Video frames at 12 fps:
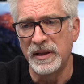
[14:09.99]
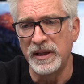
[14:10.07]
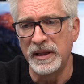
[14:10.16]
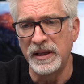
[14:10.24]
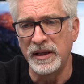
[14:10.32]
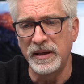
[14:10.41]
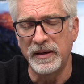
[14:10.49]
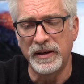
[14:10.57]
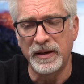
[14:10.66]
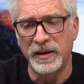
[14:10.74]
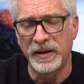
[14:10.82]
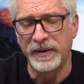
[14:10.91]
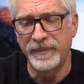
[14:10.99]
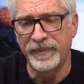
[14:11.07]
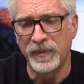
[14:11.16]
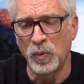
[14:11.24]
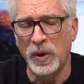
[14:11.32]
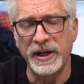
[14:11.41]
The
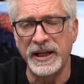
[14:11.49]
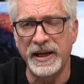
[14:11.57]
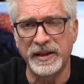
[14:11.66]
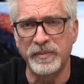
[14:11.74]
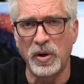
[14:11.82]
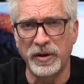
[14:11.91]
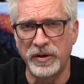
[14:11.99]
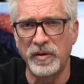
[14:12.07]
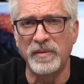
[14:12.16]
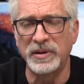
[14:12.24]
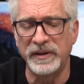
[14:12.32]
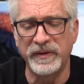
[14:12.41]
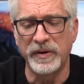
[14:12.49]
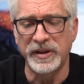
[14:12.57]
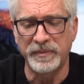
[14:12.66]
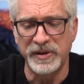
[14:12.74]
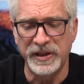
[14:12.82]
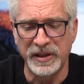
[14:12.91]
1DX Mark II, I believe, goes
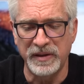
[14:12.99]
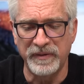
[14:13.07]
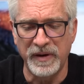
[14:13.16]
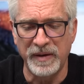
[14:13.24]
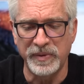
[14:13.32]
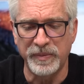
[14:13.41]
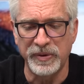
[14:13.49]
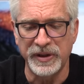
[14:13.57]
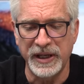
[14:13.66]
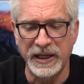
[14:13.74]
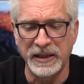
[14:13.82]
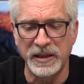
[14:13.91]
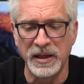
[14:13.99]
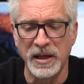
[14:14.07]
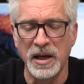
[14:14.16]
up to 60 frames per second.